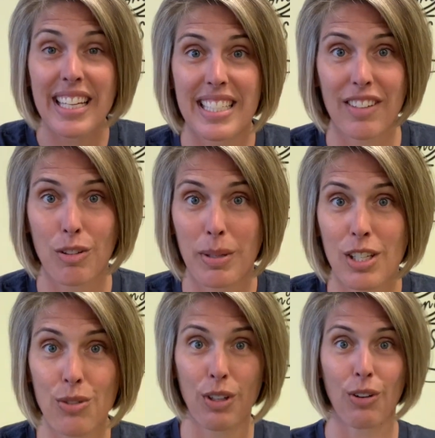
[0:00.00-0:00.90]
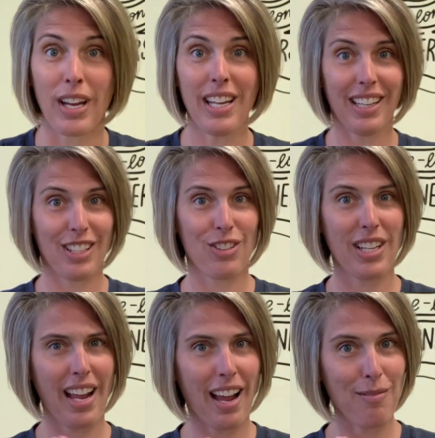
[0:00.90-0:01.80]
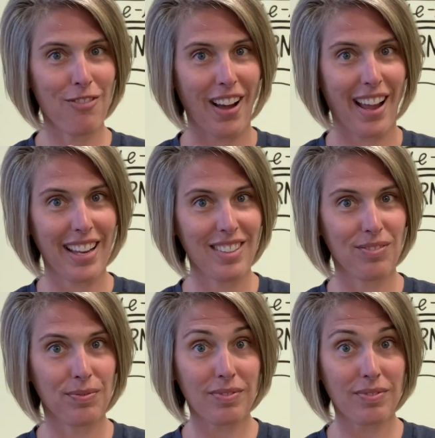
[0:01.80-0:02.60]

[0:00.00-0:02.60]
Is everybody doing great? Can you say, I'm fine?